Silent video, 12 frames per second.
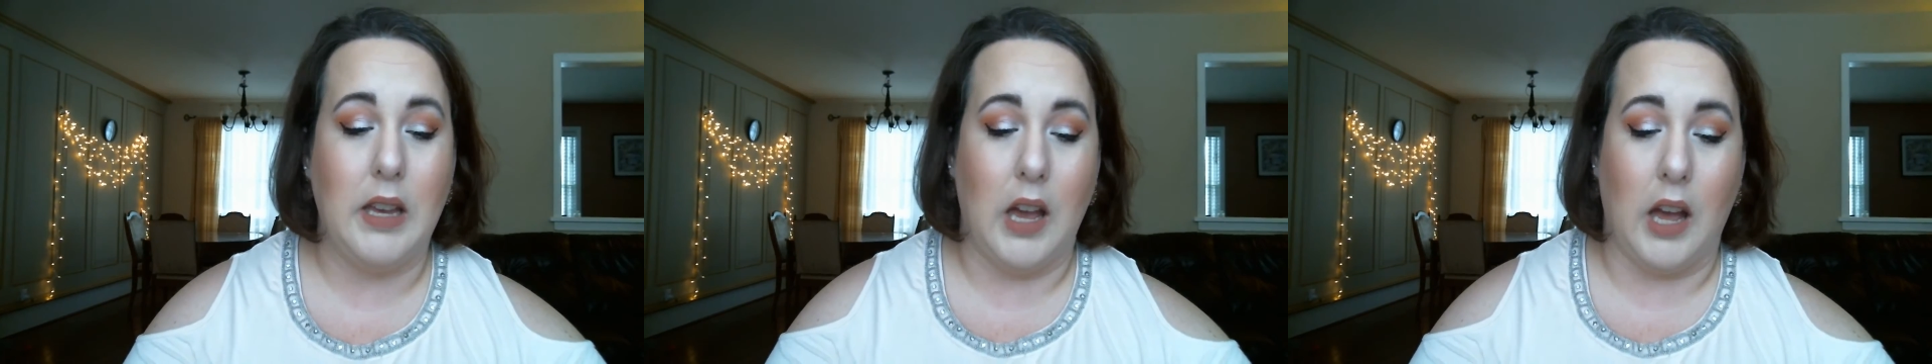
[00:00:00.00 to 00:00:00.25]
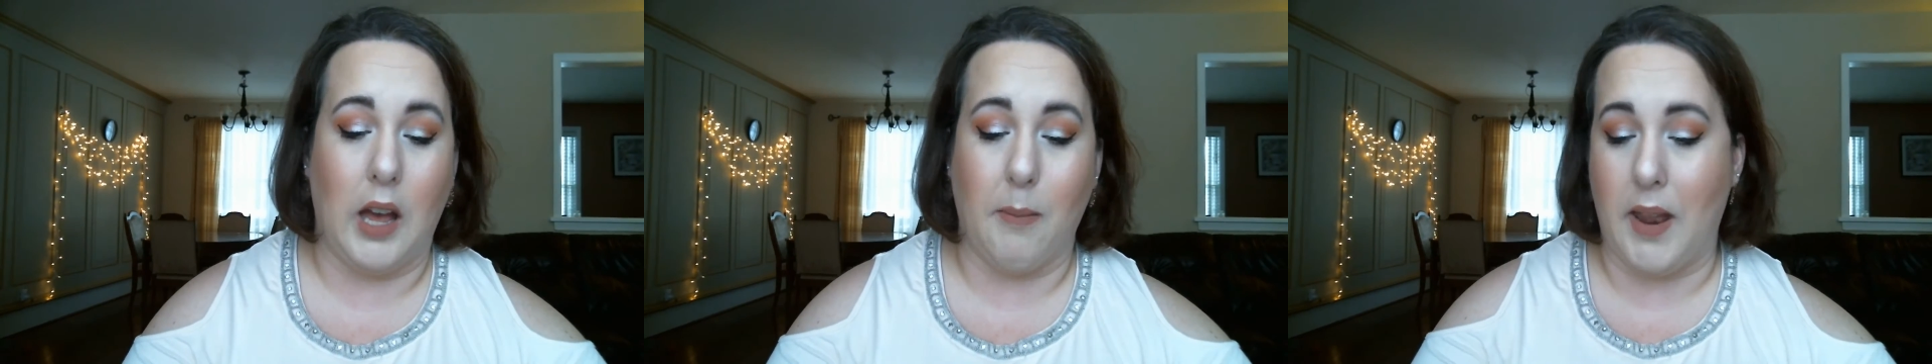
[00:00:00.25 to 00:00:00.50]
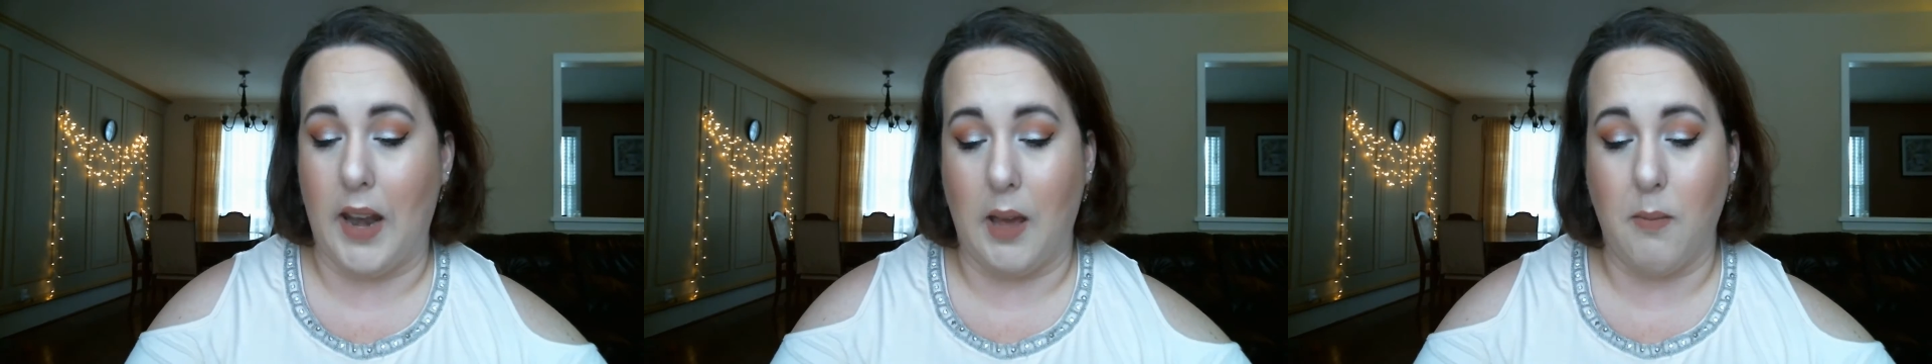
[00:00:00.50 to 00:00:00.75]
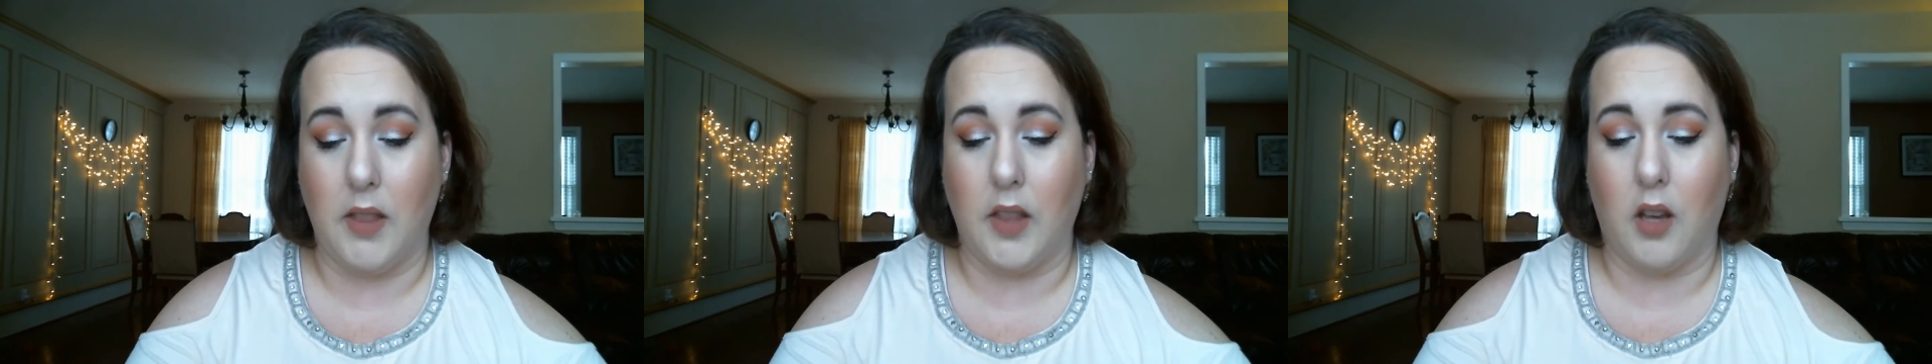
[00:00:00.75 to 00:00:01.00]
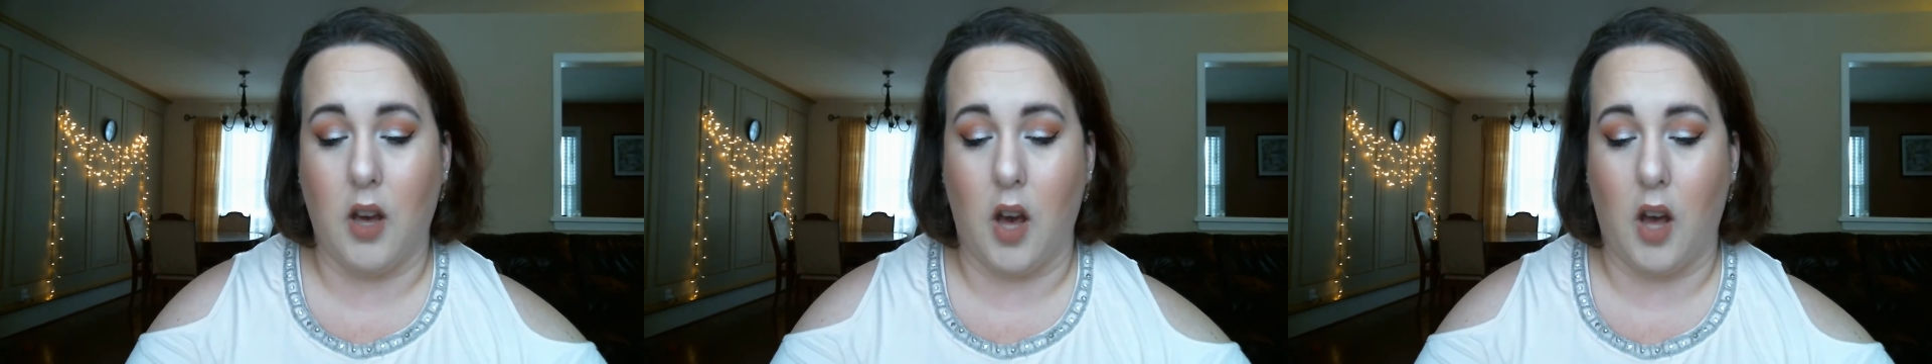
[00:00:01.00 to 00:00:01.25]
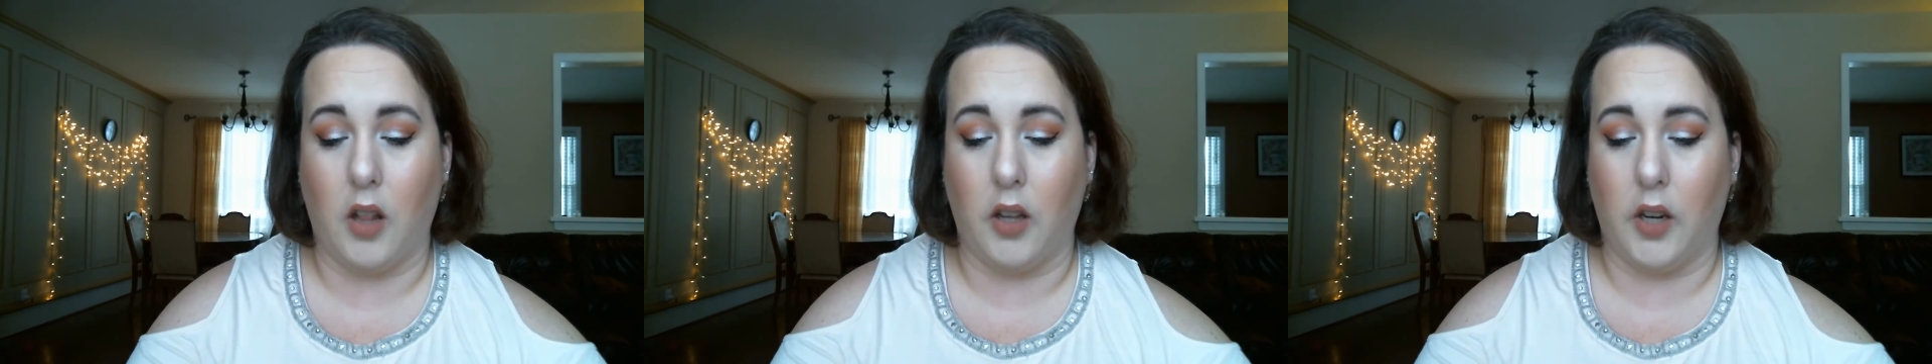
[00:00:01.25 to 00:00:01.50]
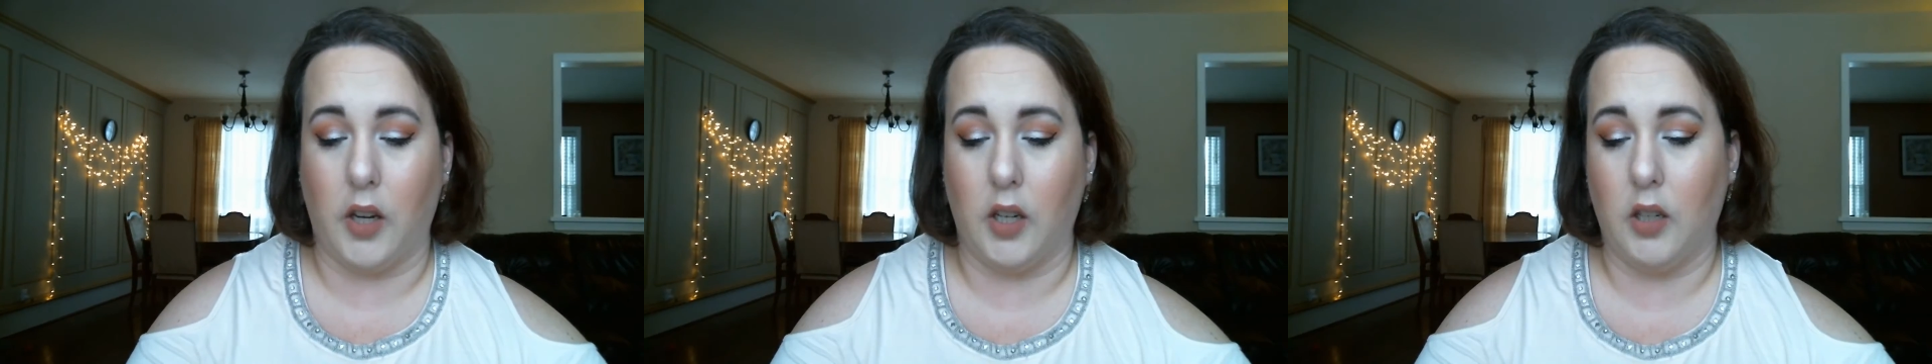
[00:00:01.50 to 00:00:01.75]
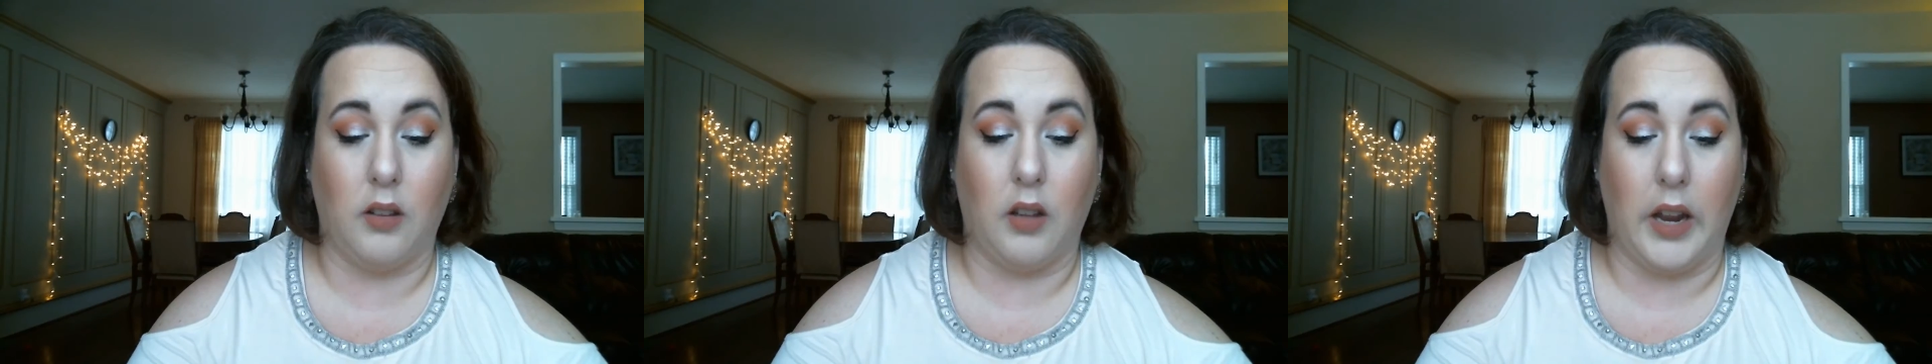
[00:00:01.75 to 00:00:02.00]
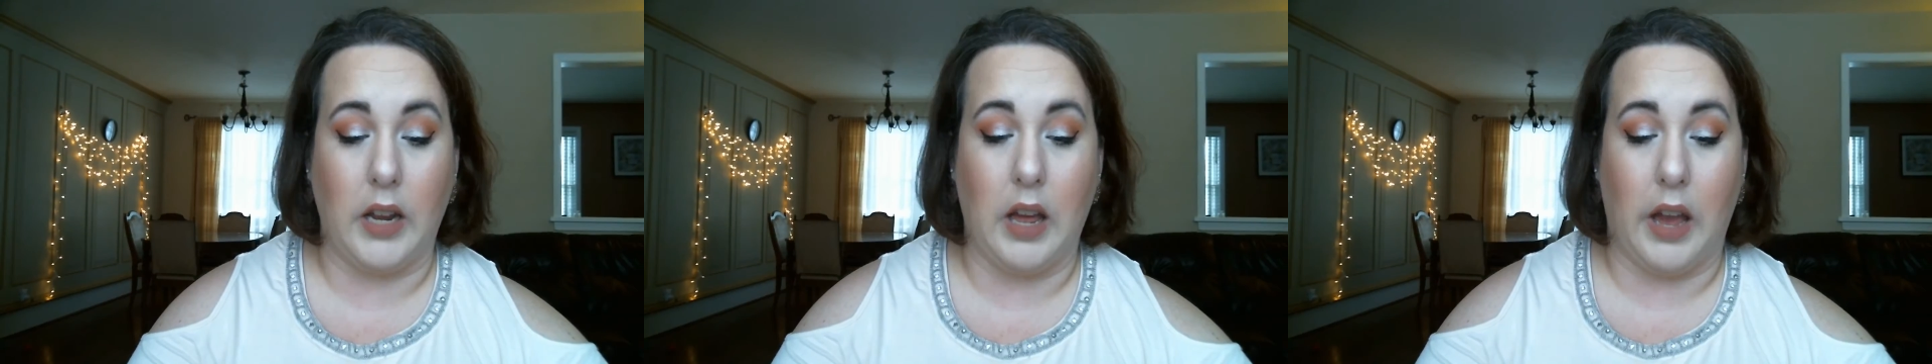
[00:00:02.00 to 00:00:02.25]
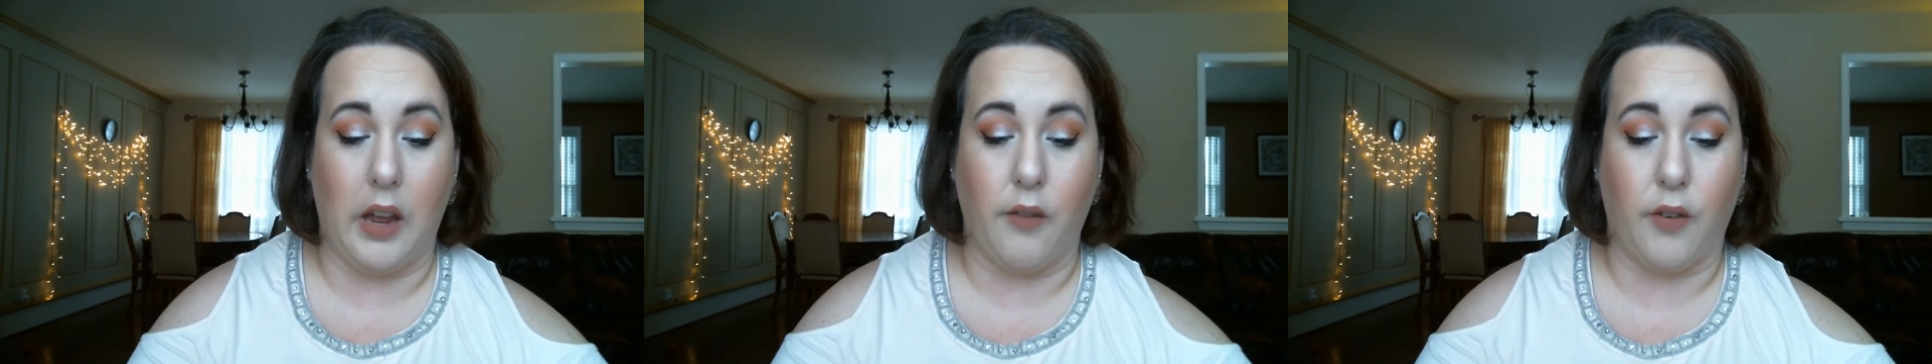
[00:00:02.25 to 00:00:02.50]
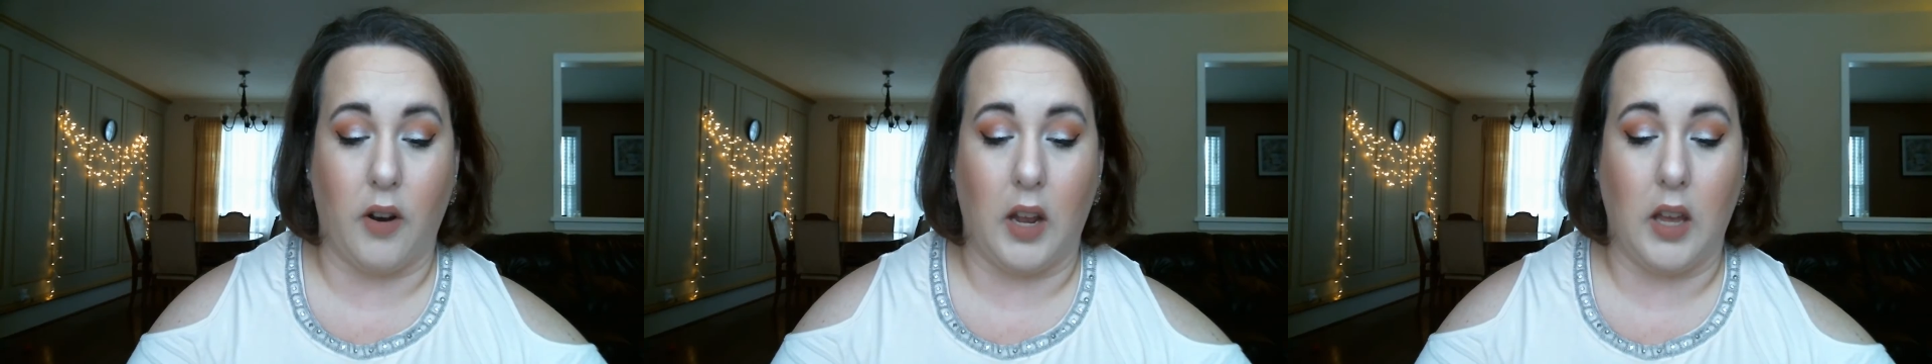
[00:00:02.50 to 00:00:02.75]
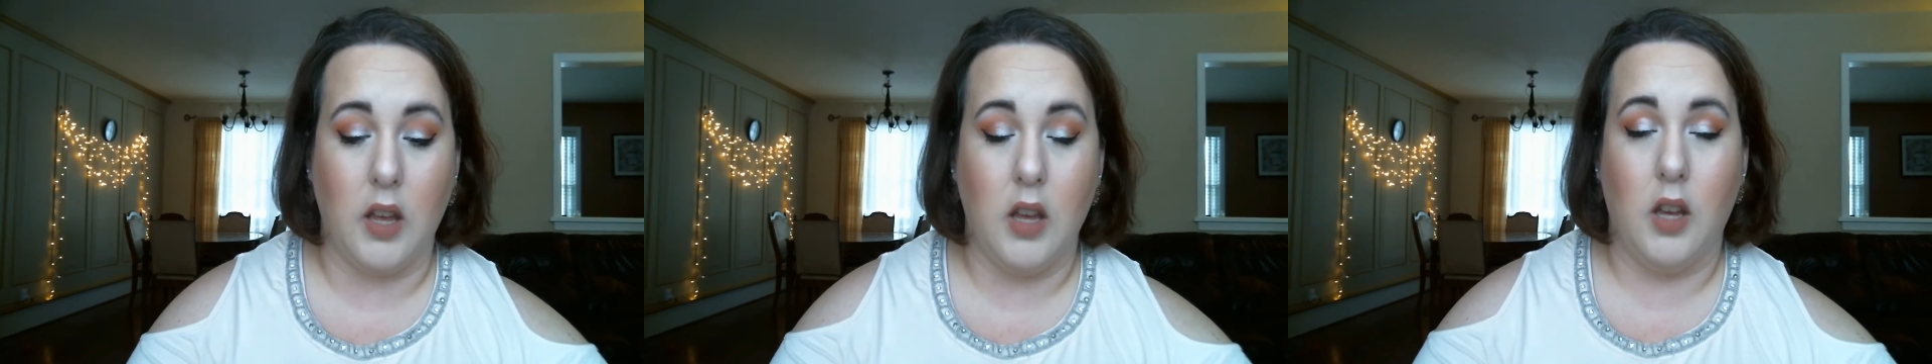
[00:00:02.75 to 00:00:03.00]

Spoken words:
And I'm in the color Light Ivory.